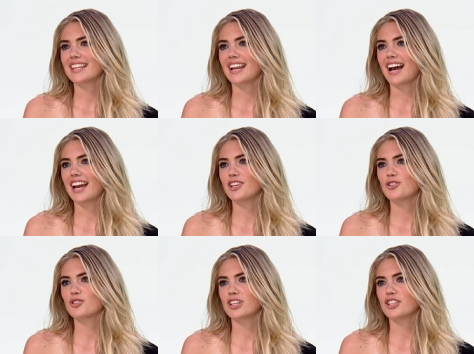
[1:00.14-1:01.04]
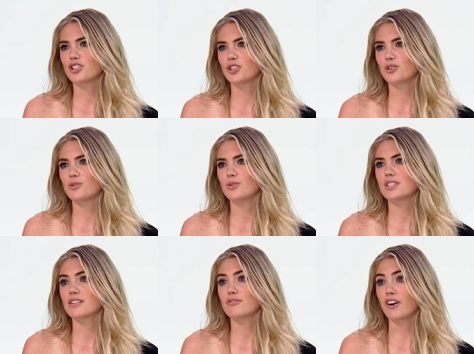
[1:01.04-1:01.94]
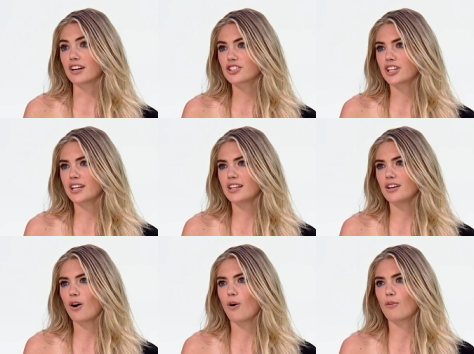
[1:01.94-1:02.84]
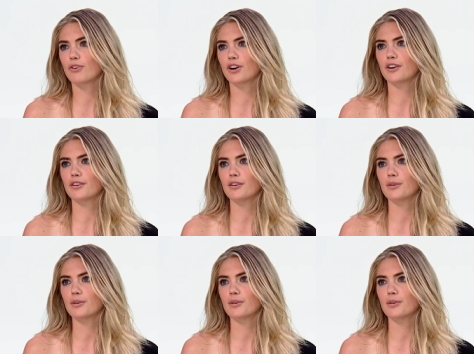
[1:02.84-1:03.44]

that I usually choose function over